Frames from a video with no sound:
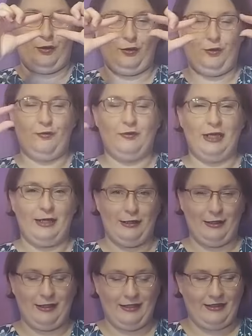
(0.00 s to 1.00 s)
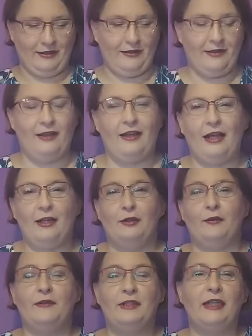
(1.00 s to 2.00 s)
2 darts kind
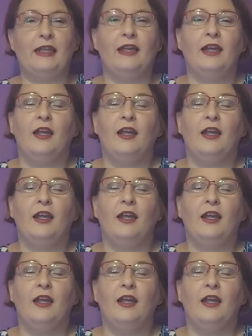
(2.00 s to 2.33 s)
of thing.